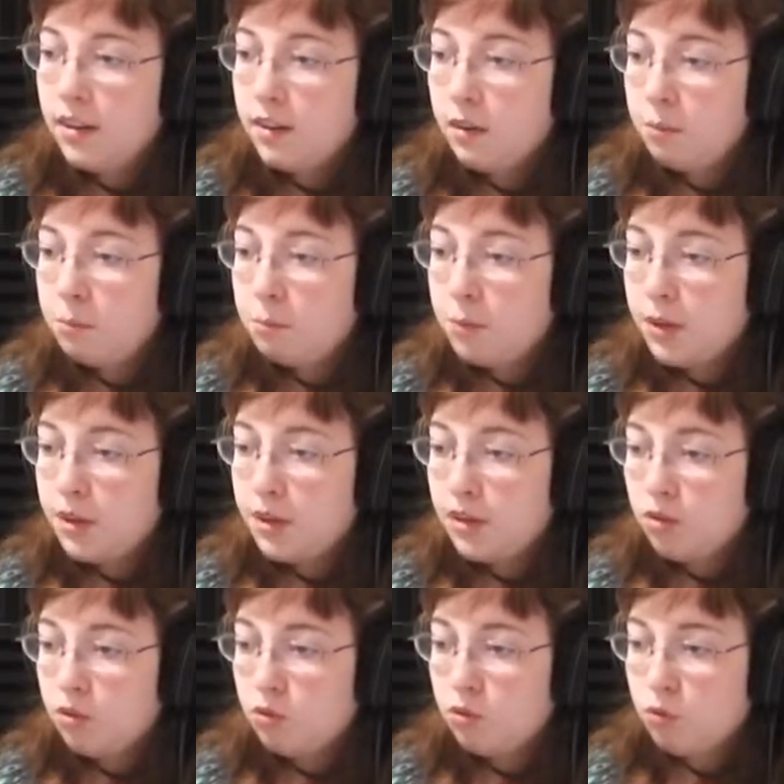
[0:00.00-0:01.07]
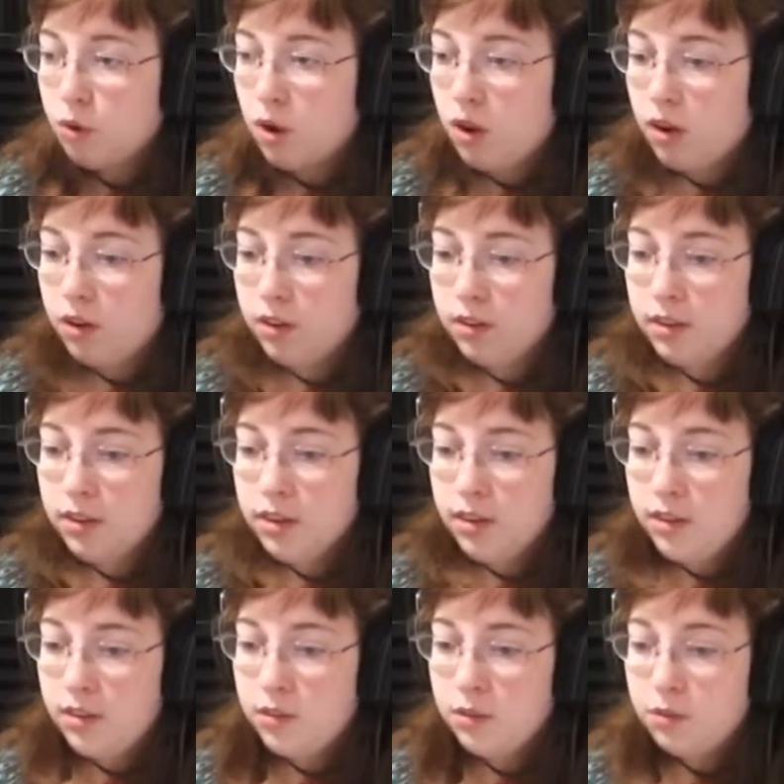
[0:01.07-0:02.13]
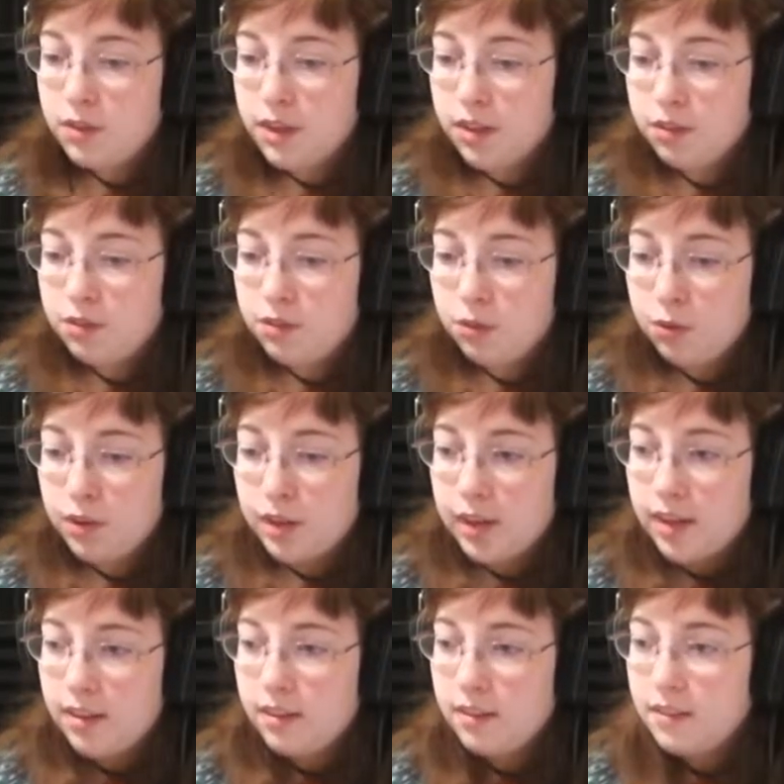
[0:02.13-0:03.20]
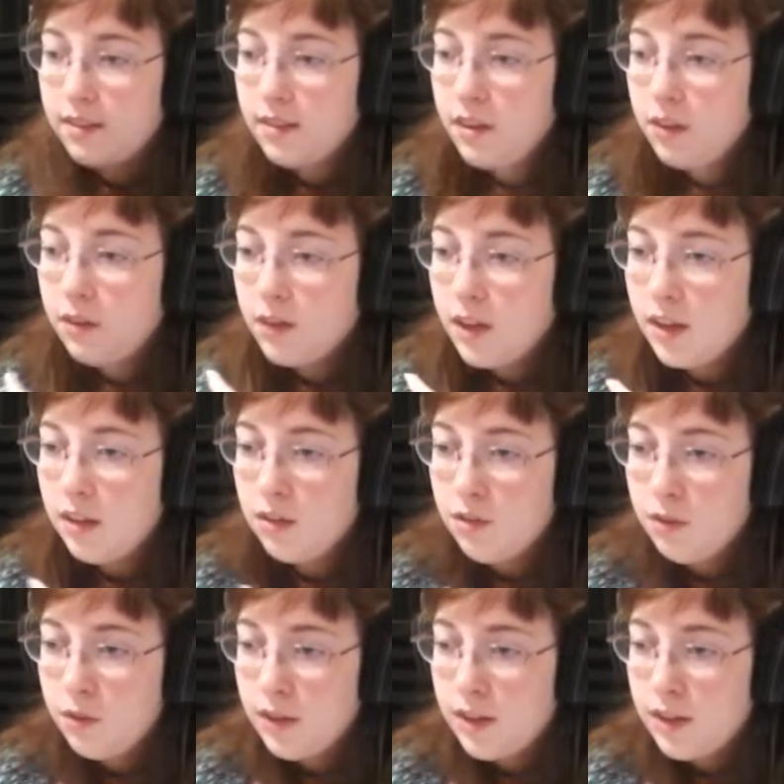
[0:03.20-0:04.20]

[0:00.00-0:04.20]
You're big and strong. You can do it. You can do